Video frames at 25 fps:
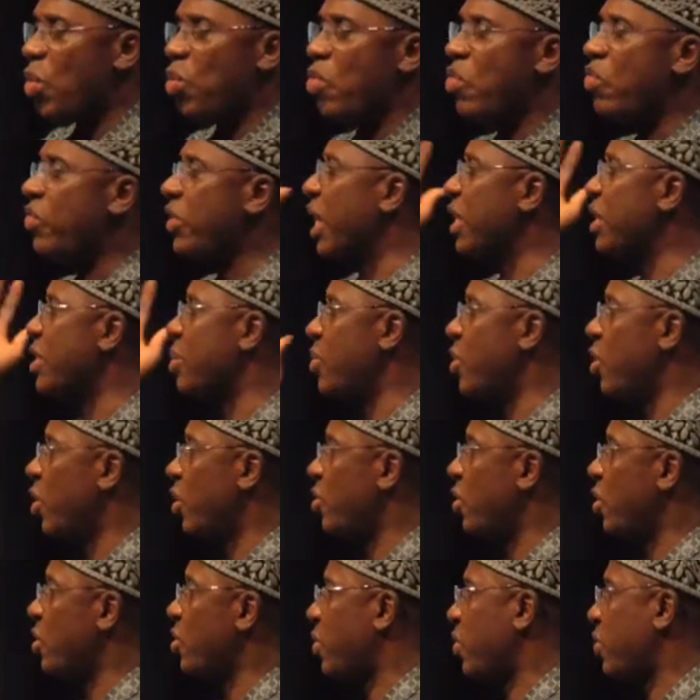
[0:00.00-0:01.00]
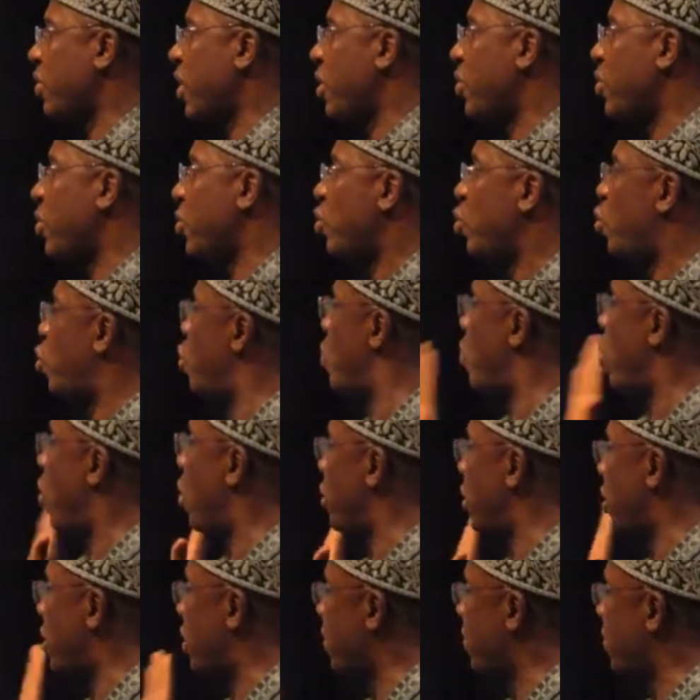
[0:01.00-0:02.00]
move 30 million tons of cargo. 2
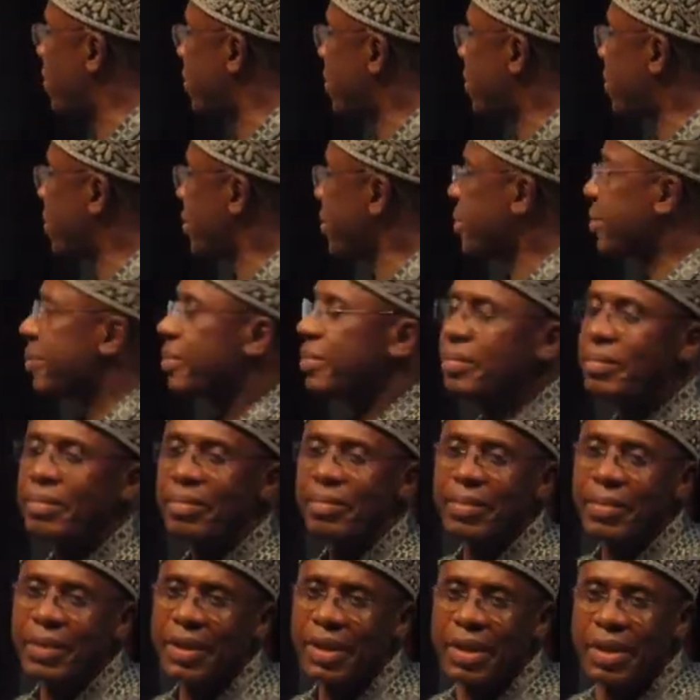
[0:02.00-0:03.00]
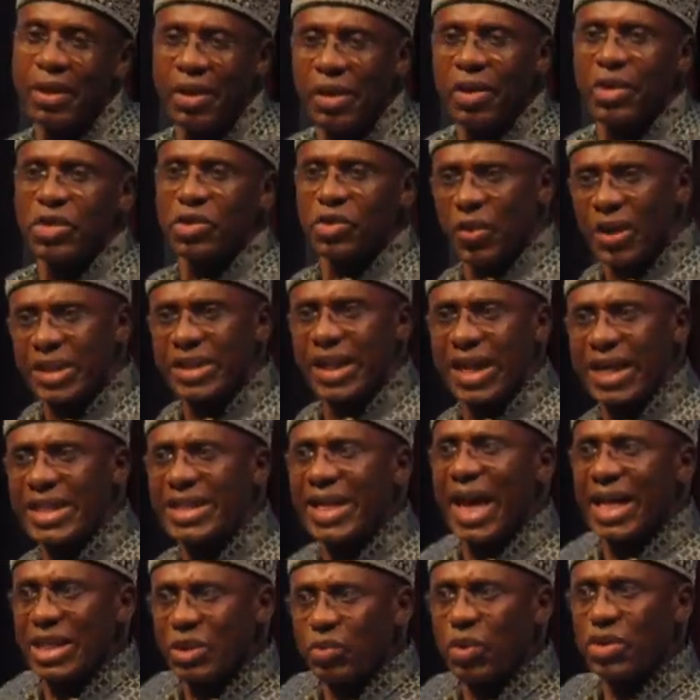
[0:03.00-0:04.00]
months. So the Chinese
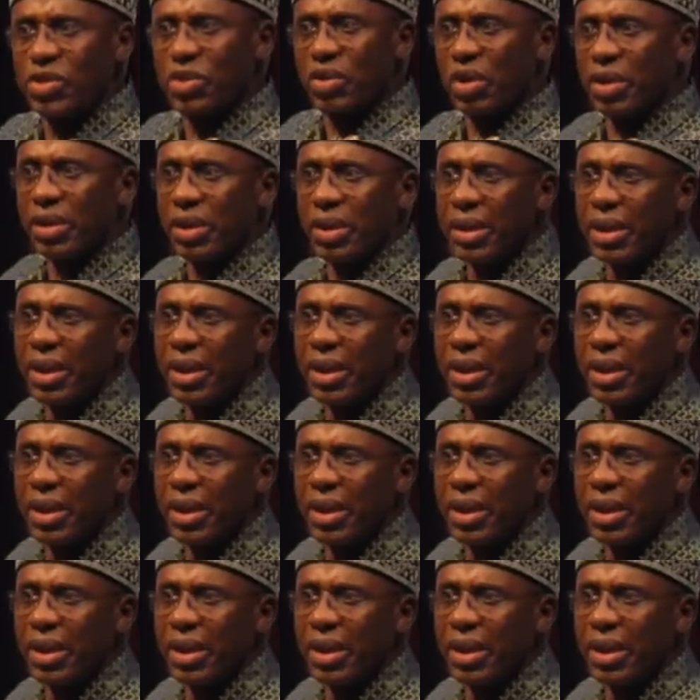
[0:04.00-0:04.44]
ask question,